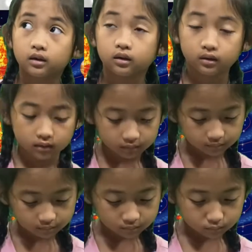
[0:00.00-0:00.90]

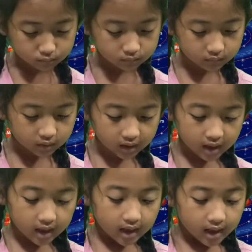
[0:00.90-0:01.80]

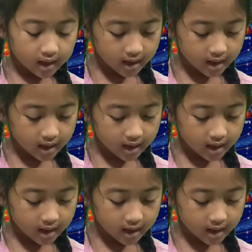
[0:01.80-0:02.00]
(no one is talking)